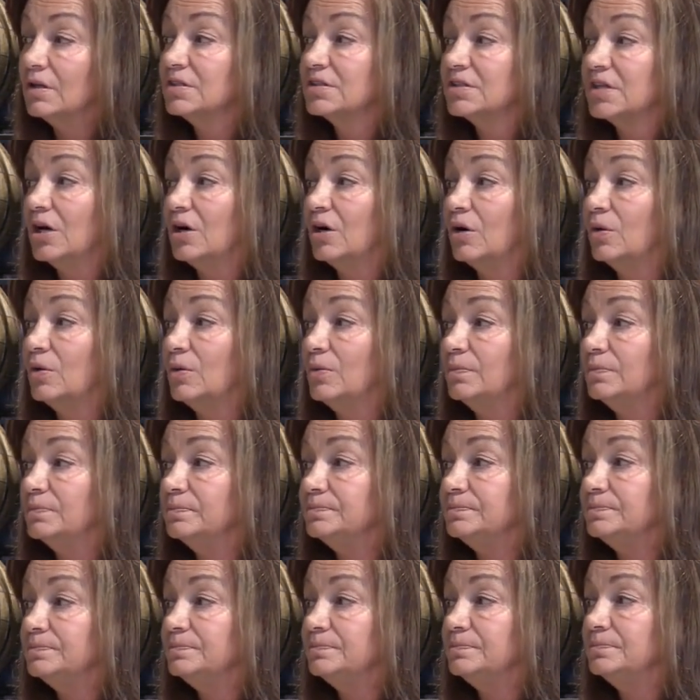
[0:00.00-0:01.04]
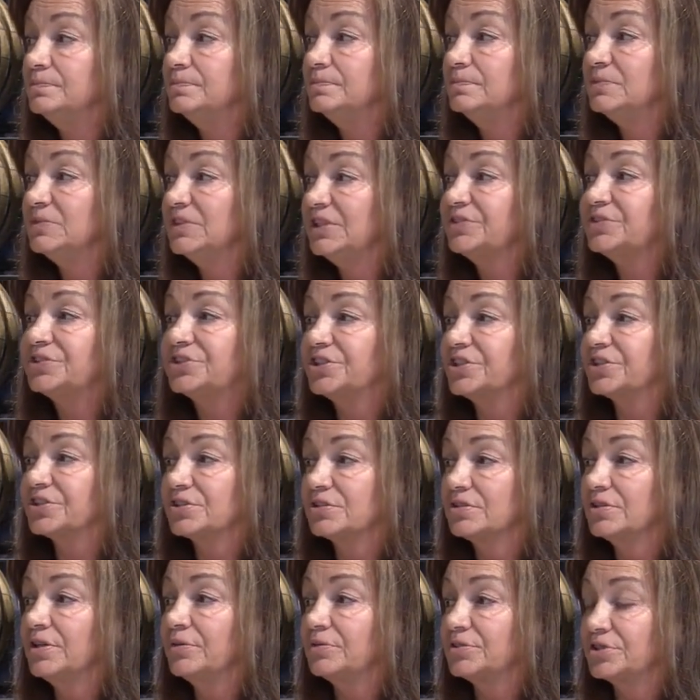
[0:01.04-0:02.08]
So it was
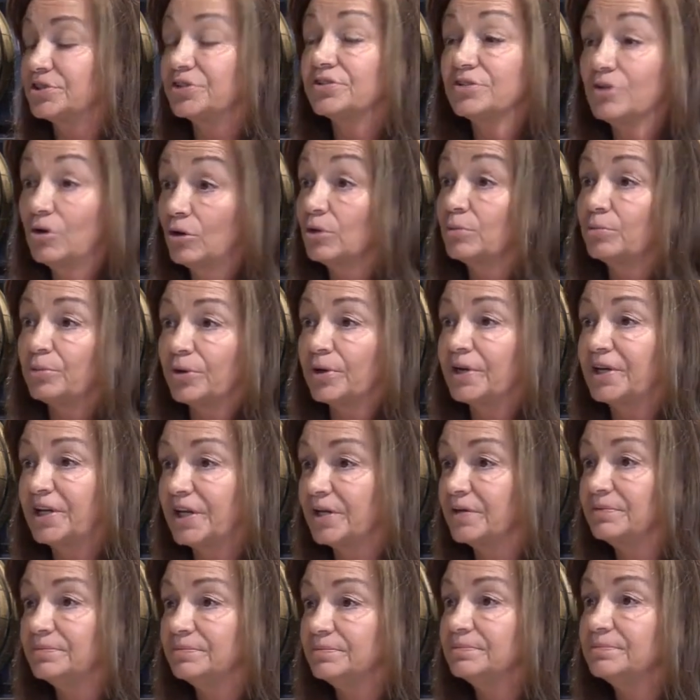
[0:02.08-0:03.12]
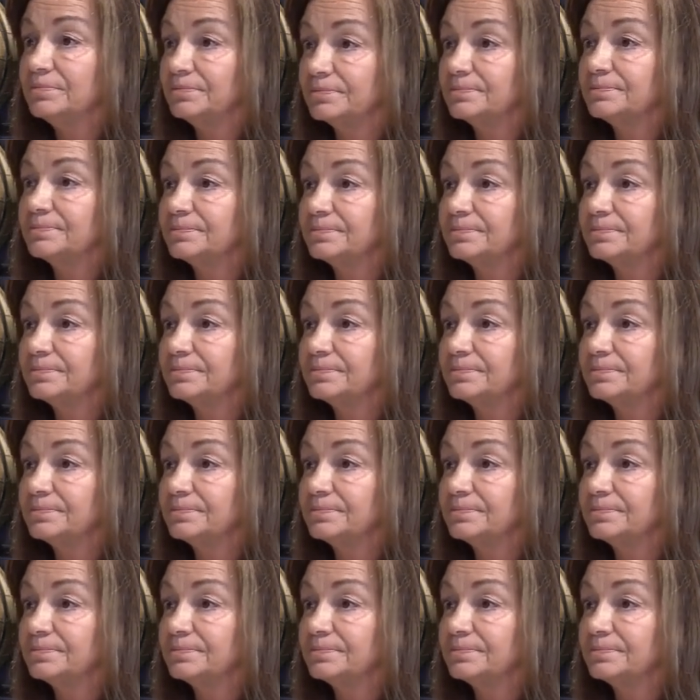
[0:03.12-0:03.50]
just heartbreaking.